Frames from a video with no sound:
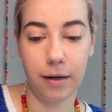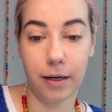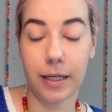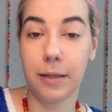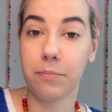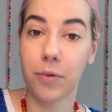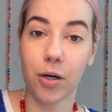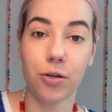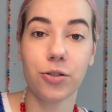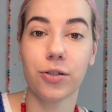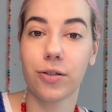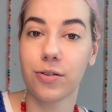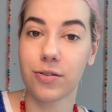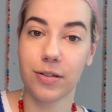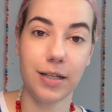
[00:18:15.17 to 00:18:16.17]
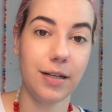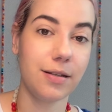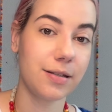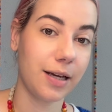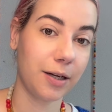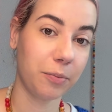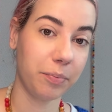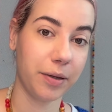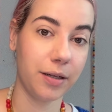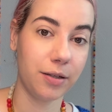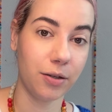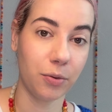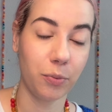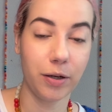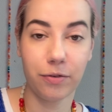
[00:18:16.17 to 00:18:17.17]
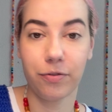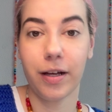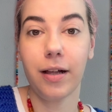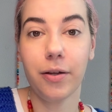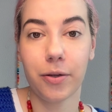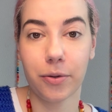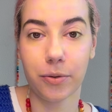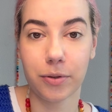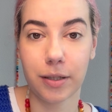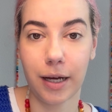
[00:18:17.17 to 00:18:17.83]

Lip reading: emotions, needs, and opinion were valued